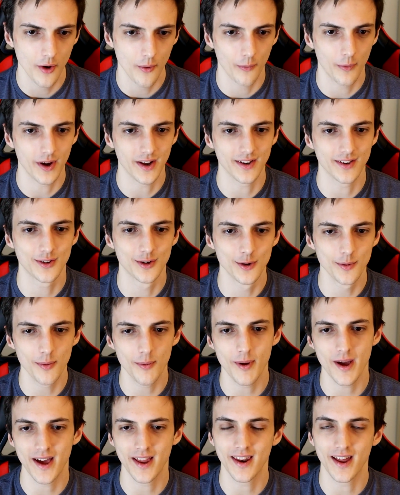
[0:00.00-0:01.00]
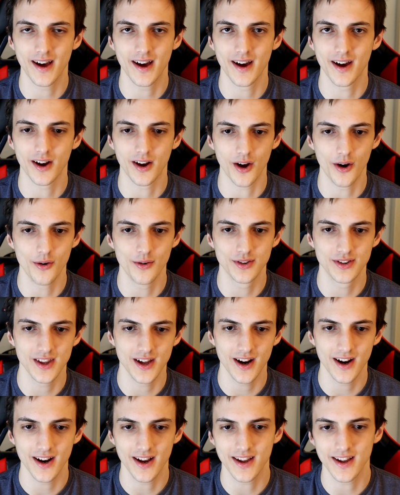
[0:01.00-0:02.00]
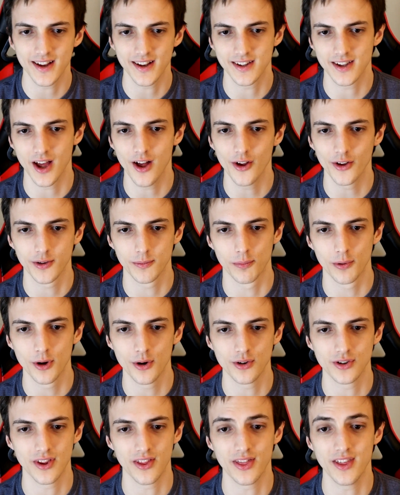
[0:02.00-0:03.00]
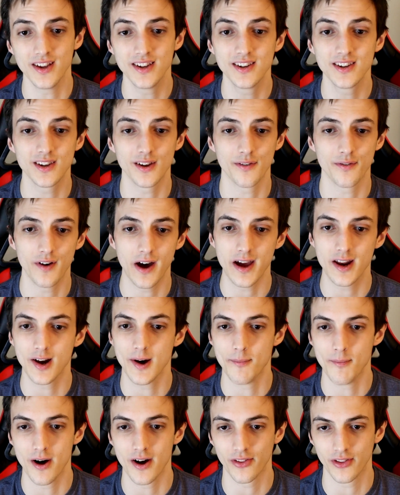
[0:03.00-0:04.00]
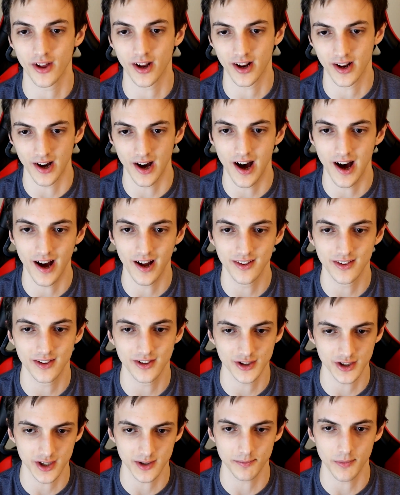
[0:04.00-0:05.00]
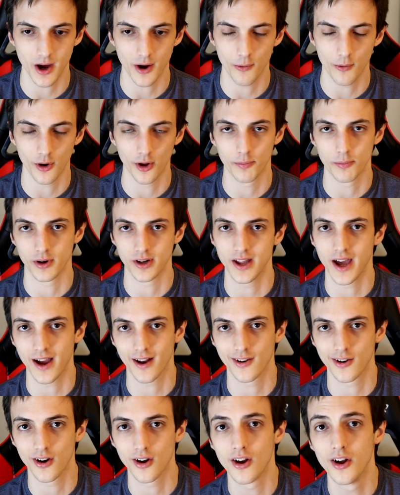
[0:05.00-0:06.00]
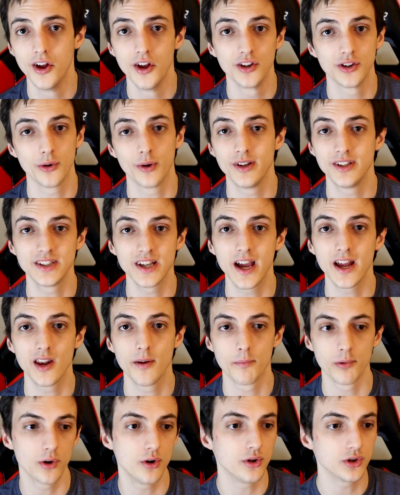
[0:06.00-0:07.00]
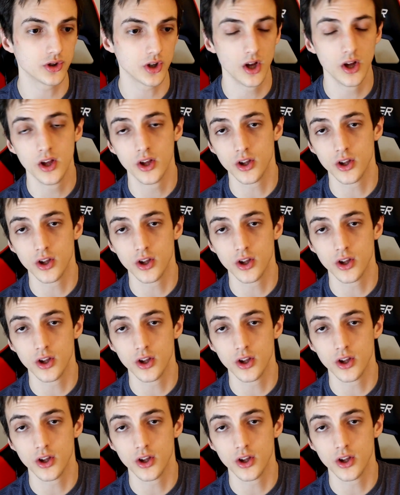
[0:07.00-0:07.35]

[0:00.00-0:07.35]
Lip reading: When Superman goes there, he tells Bruce that this is a fight among the gods. She's my world protector. So he's saying to Bruce,